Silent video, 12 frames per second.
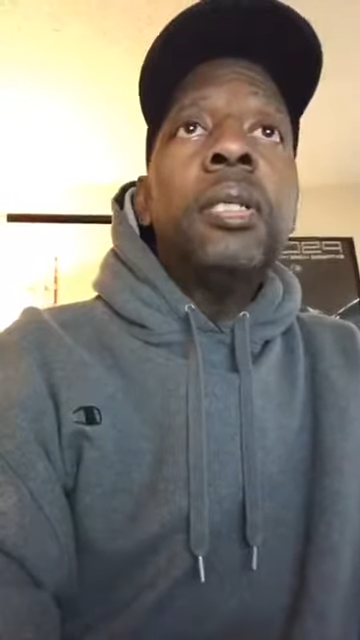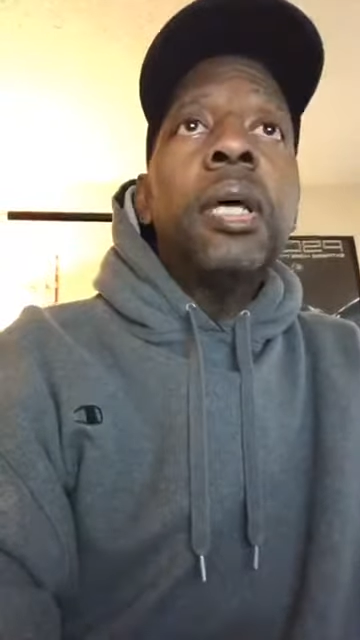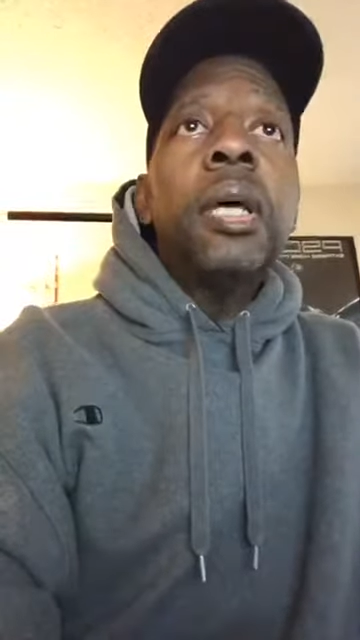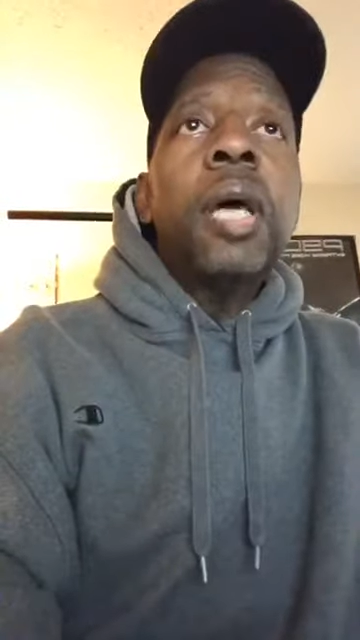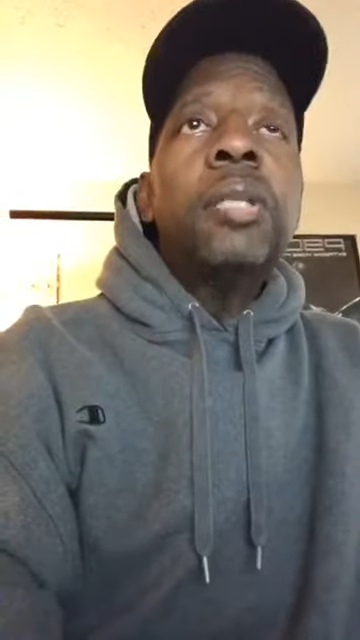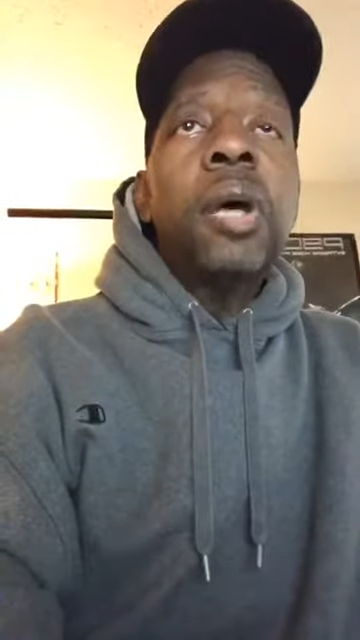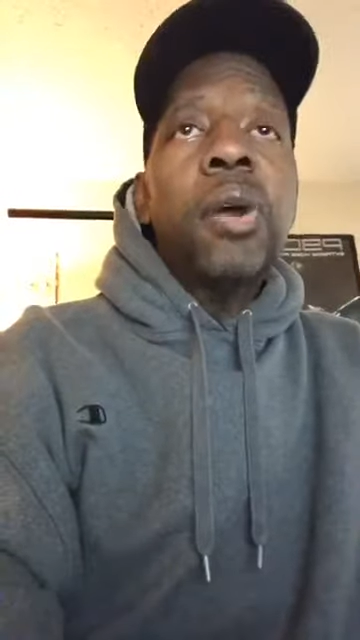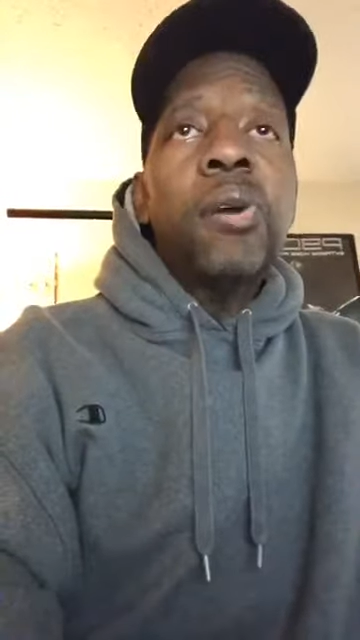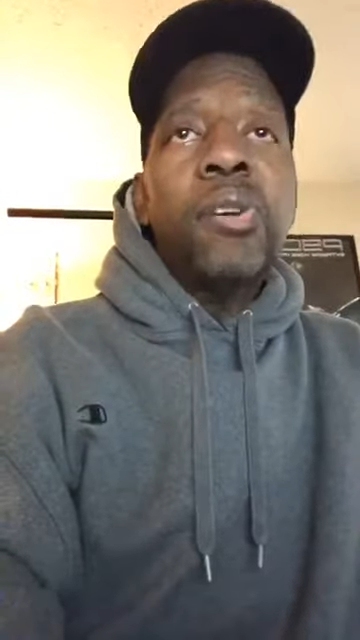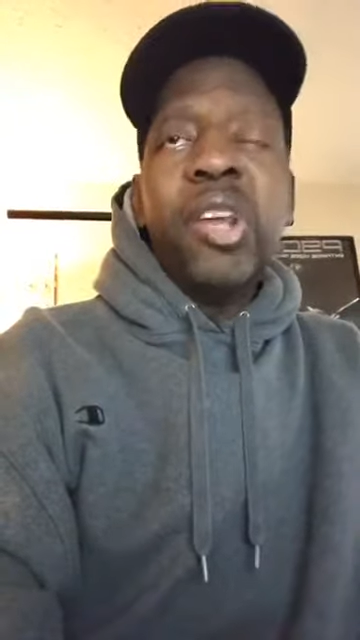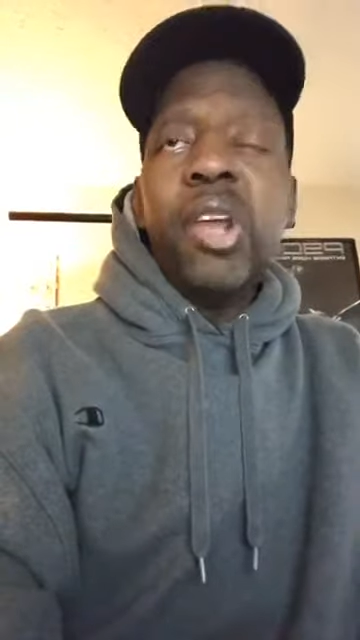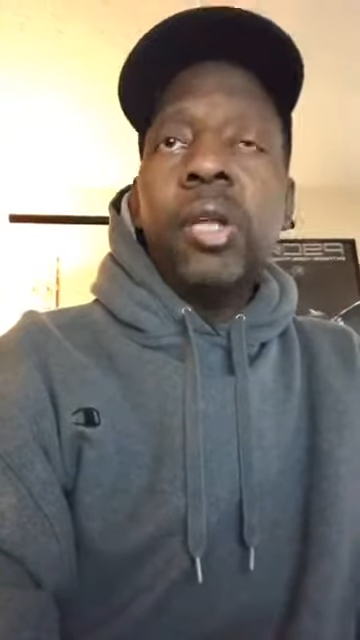it's
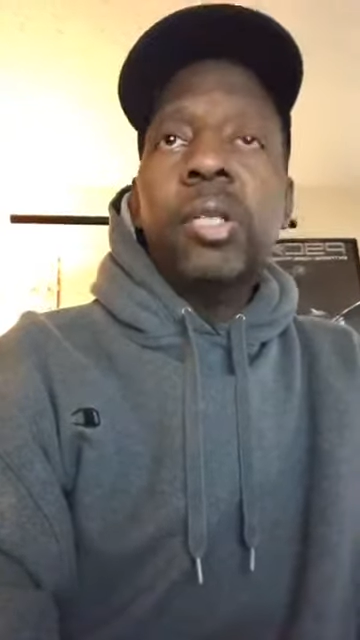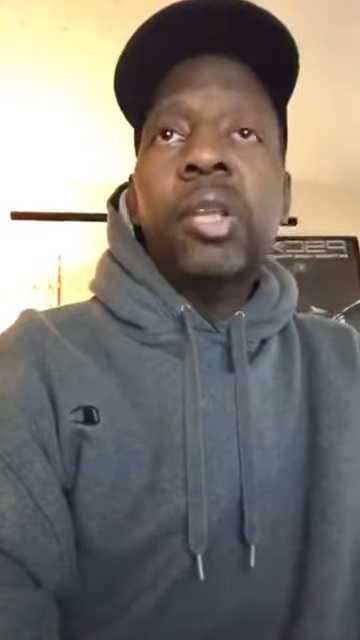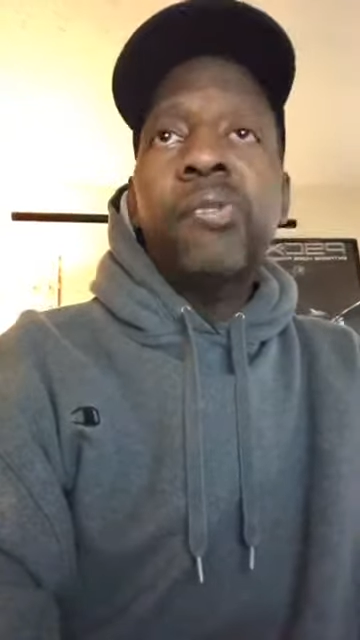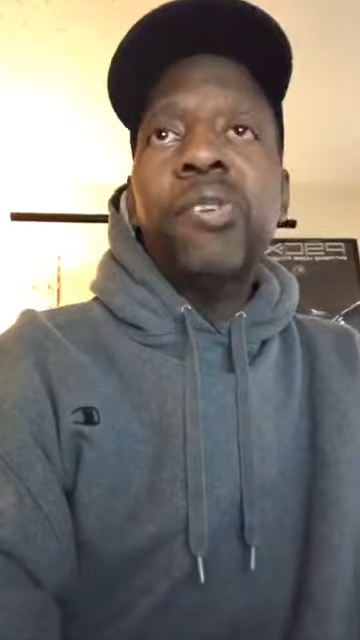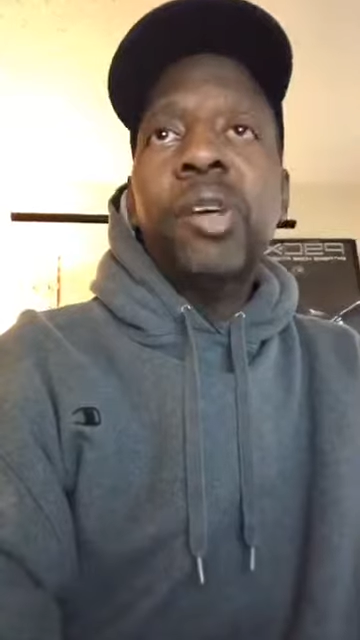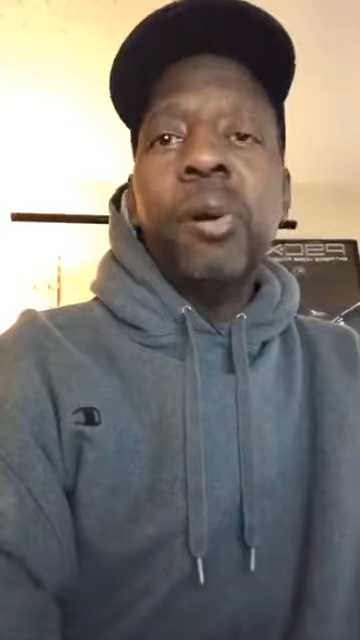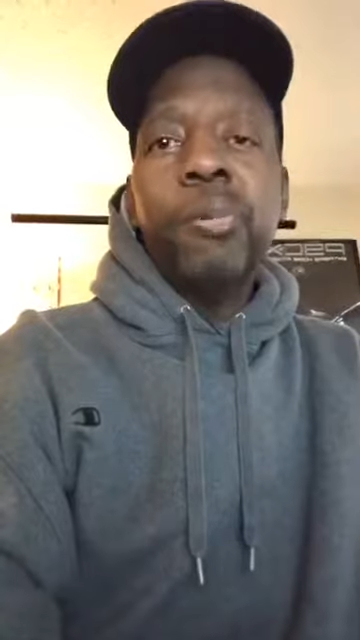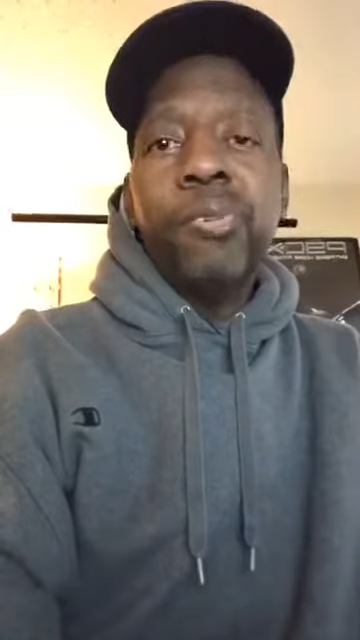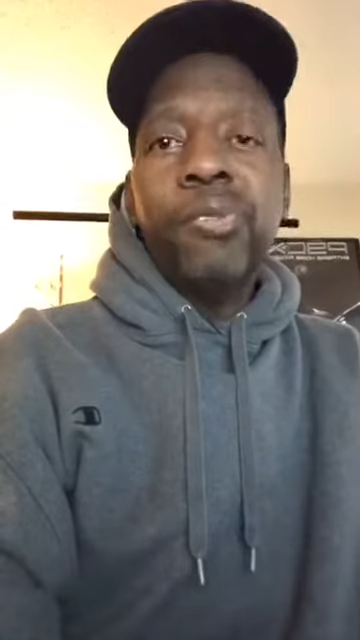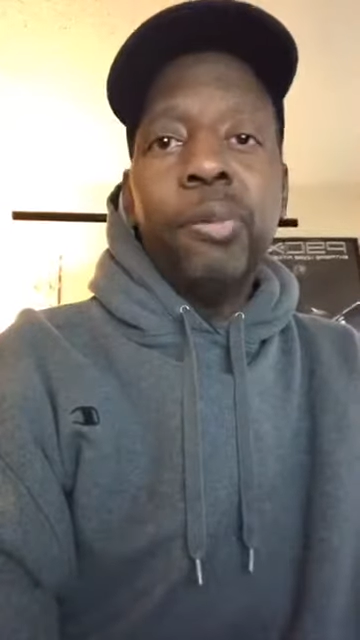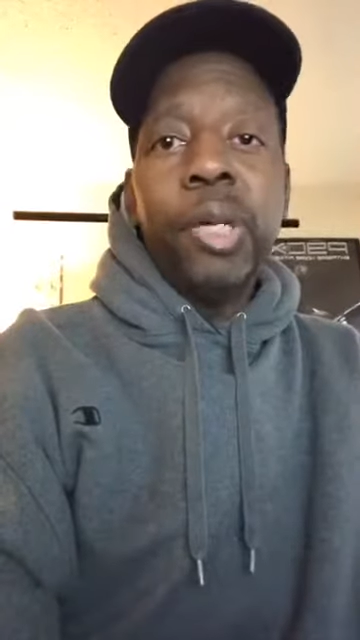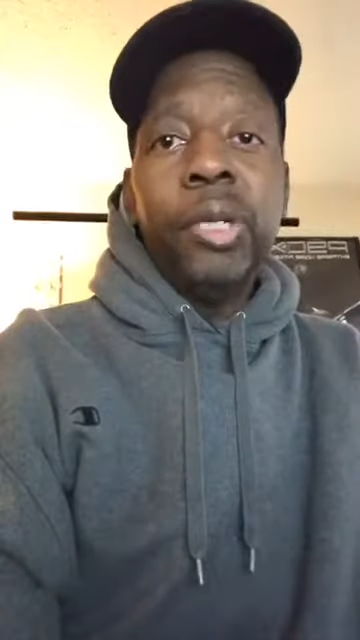already difficult
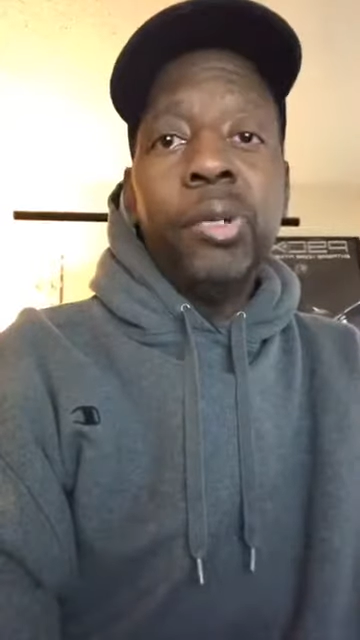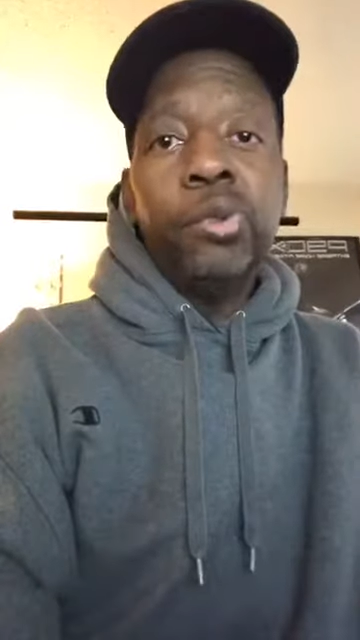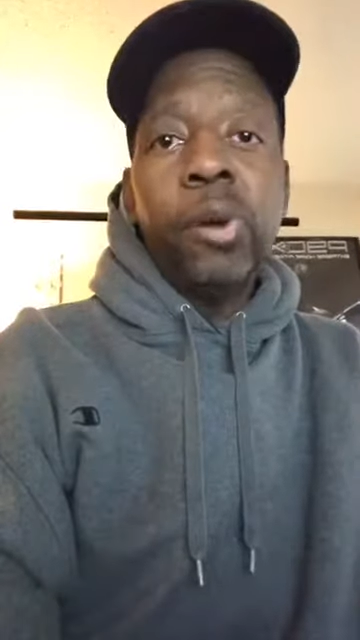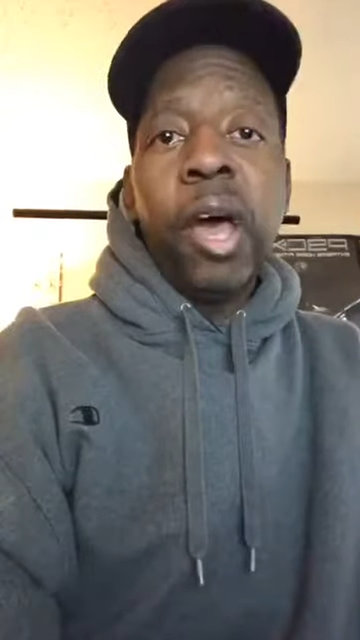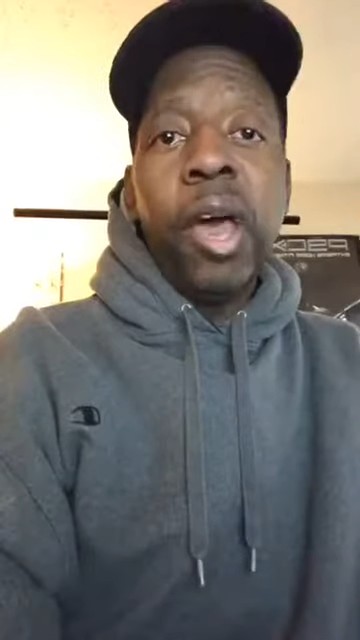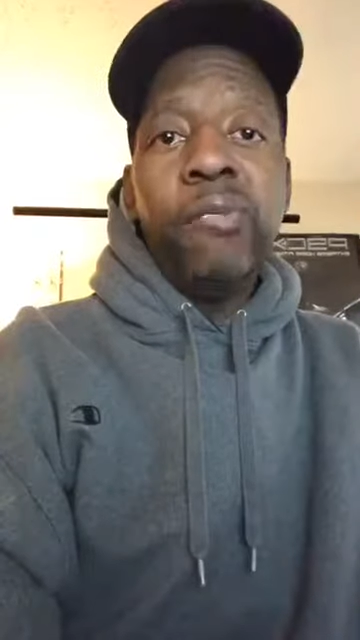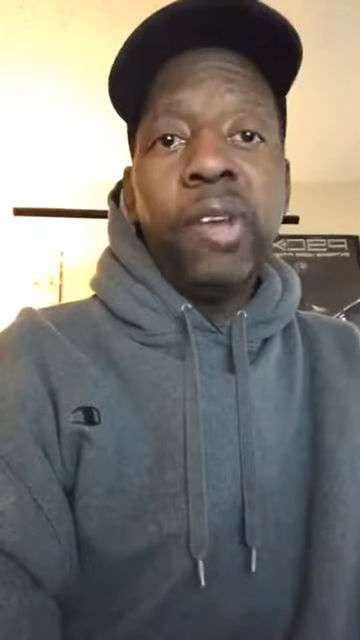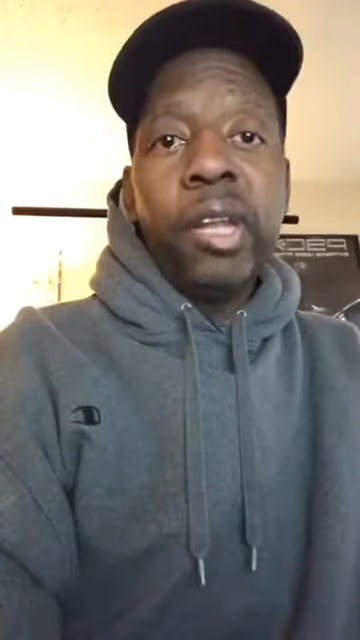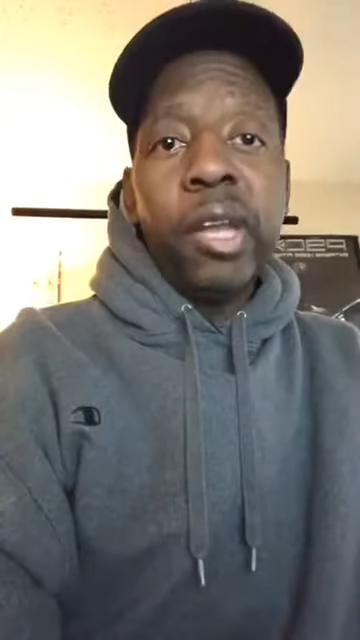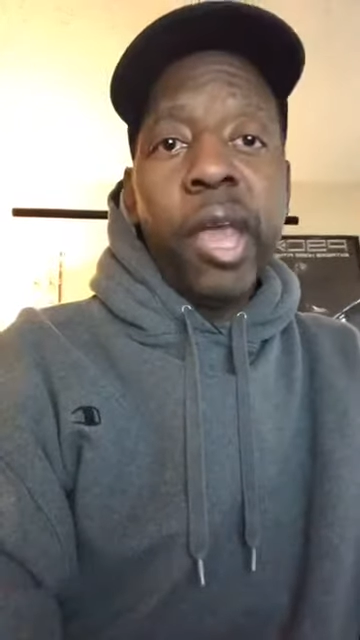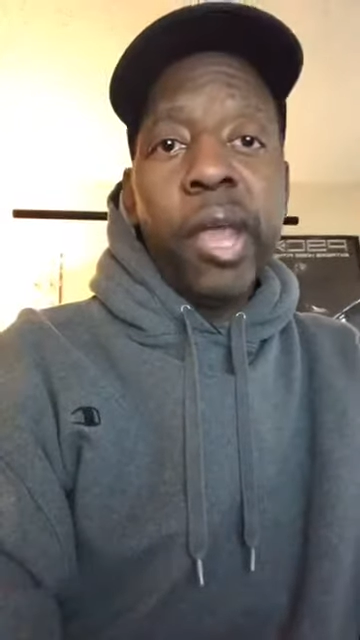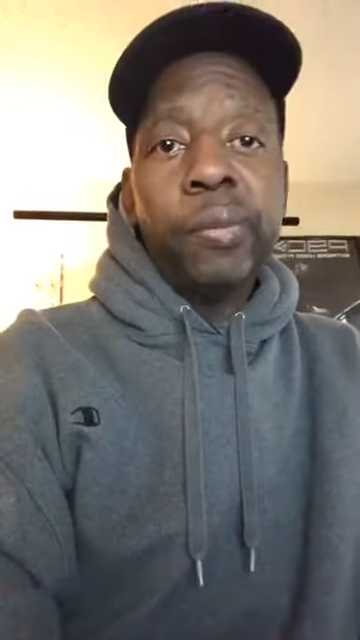for me to drive at
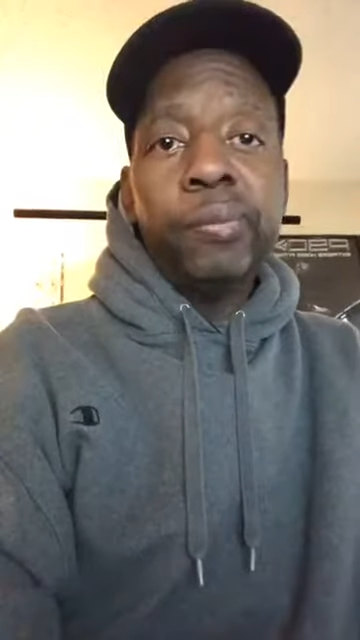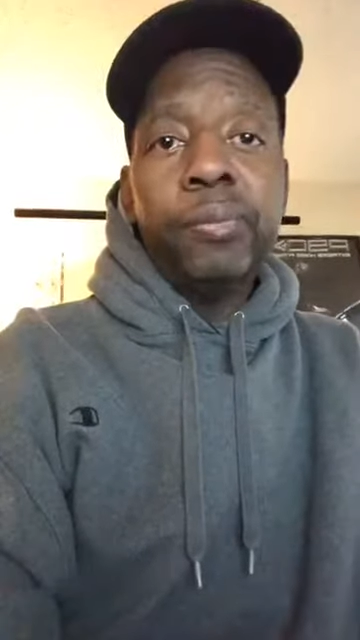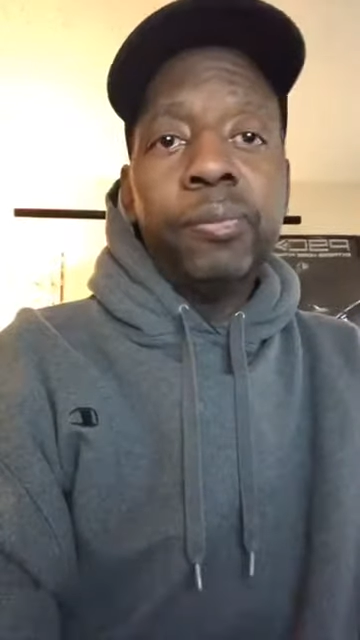night.